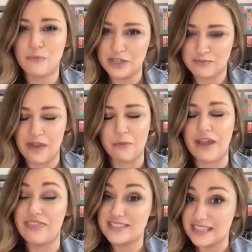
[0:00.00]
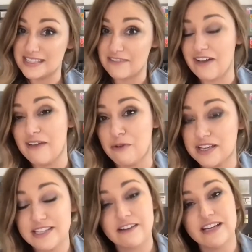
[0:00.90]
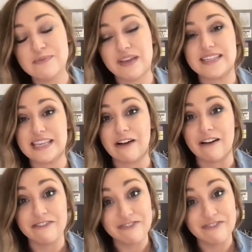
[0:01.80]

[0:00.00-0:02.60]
which, by the way, this is a 5-week series because there are